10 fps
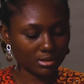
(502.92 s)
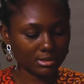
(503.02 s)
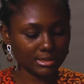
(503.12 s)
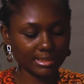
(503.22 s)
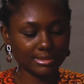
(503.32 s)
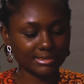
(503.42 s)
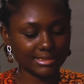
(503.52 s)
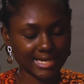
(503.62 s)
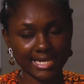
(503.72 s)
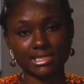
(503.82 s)
The
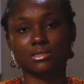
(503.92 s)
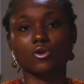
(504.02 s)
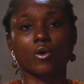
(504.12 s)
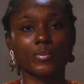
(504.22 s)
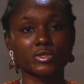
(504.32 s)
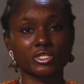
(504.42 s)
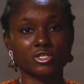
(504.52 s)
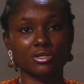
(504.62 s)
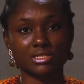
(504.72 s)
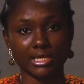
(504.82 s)
next
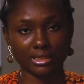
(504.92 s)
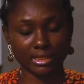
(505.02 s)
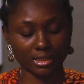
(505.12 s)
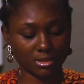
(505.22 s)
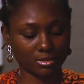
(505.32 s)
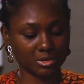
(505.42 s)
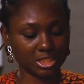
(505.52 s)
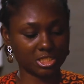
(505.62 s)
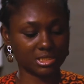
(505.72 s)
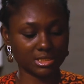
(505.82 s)
composition technique,
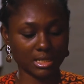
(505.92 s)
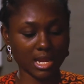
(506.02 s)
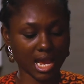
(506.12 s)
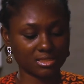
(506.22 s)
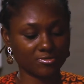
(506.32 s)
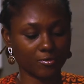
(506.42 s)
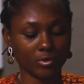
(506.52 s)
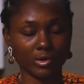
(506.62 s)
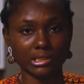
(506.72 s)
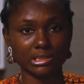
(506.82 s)
which is the last
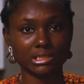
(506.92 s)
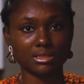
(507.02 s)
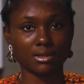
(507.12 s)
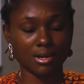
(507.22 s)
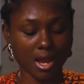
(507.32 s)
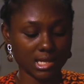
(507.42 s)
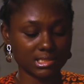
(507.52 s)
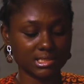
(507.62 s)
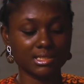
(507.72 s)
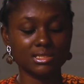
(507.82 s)
for this
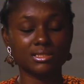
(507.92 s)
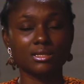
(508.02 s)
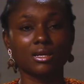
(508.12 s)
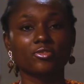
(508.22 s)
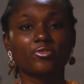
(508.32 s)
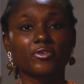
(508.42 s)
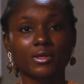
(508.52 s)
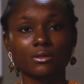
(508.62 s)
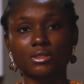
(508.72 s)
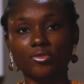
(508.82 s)
class, is
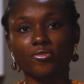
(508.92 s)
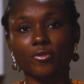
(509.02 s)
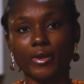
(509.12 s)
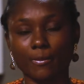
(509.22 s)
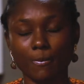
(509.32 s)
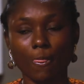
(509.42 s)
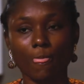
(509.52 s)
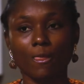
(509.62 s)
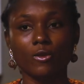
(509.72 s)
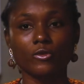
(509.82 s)
fill the frame.
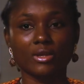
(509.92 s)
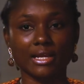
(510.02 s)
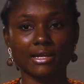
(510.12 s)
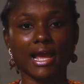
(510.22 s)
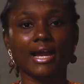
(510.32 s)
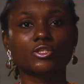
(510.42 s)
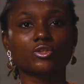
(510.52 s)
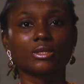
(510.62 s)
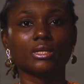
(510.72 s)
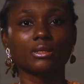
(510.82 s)
You can
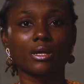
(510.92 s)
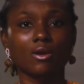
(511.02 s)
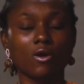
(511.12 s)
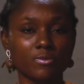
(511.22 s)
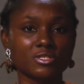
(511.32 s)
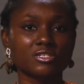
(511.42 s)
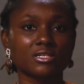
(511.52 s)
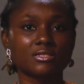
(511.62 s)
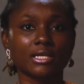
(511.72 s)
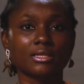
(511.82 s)
actually, a
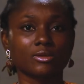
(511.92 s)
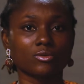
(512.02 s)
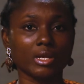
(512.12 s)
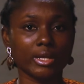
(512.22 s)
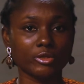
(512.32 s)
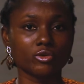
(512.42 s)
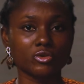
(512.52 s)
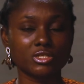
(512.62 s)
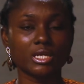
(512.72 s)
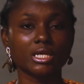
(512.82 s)
composition technique you can
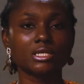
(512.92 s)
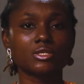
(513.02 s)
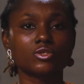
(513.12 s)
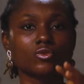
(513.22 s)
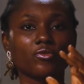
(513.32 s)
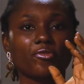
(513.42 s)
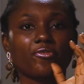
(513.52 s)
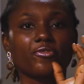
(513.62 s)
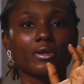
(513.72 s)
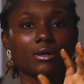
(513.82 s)
use is to
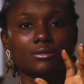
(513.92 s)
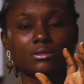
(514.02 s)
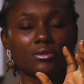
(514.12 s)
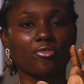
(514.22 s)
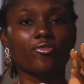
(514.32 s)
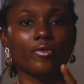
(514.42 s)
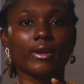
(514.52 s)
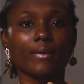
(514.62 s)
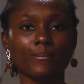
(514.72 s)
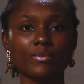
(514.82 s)
fill the
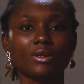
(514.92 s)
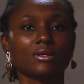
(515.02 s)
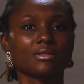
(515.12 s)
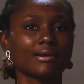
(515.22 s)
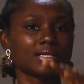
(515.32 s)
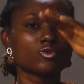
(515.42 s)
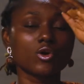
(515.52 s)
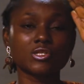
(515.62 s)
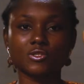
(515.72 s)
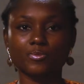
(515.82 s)
frame. There is no
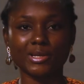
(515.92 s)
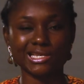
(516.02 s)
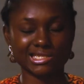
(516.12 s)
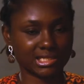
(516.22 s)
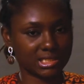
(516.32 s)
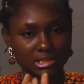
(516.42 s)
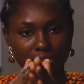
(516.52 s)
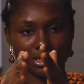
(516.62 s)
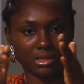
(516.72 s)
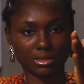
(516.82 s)
space
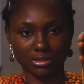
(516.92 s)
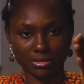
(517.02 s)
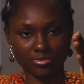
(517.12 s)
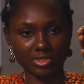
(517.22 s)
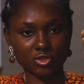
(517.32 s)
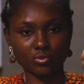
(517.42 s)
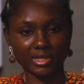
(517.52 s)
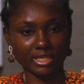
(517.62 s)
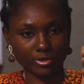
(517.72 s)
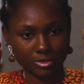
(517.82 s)

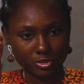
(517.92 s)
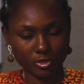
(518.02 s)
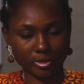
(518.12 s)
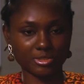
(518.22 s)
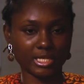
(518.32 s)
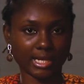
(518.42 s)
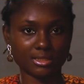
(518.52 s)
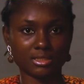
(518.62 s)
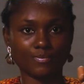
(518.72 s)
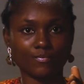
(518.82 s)
between your subject